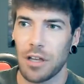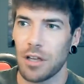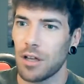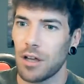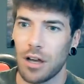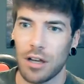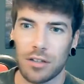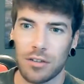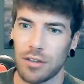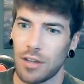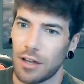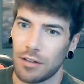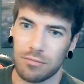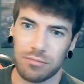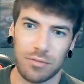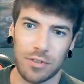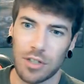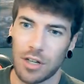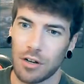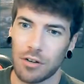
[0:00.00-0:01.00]

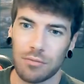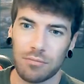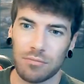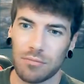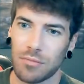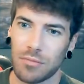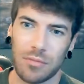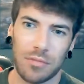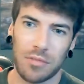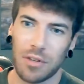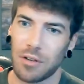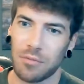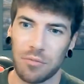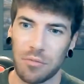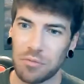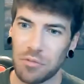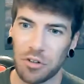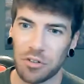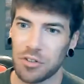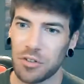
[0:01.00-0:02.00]
I'm
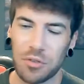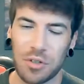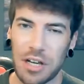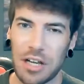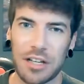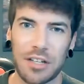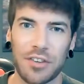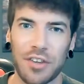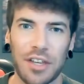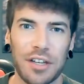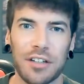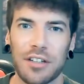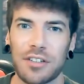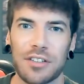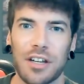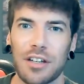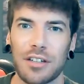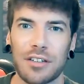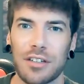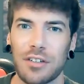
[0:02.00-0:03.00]
not doing anything
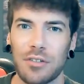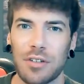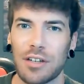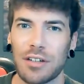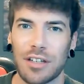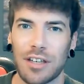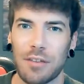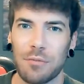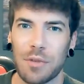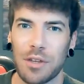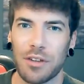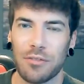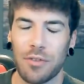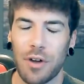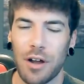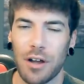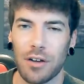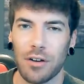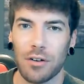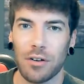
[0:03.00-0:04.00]
because you didn't give me the
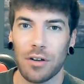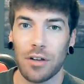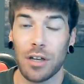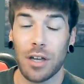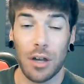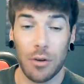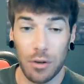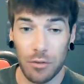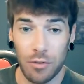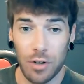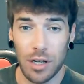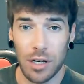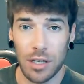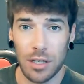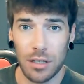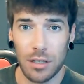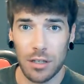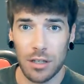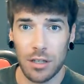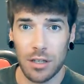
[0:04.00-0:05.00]
file." I went,
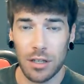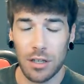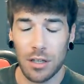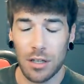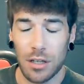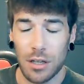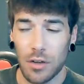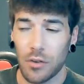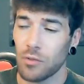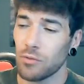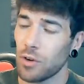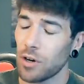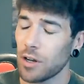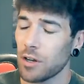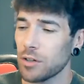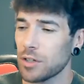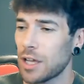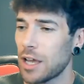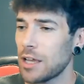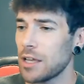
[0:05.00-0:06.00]
"Really?" I went, "Right,
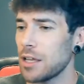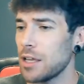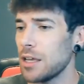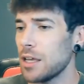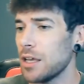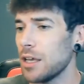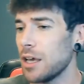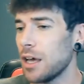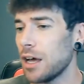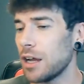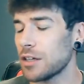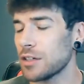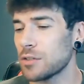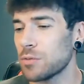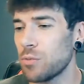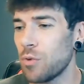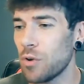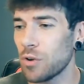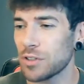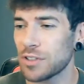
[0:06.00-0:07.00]
okay." I just
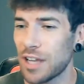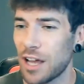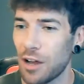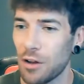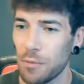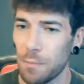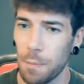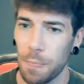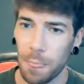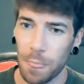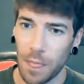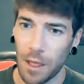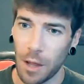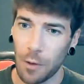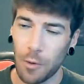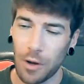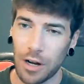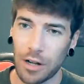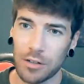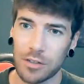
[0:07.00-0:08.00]
walked out. I
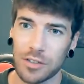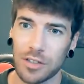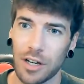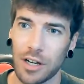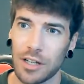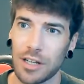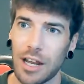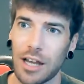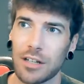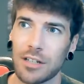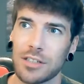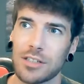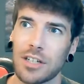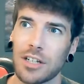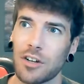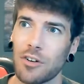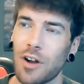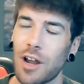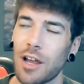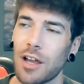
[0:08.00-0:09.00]
went outside, had a
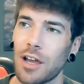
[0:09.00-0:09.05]
cigarette,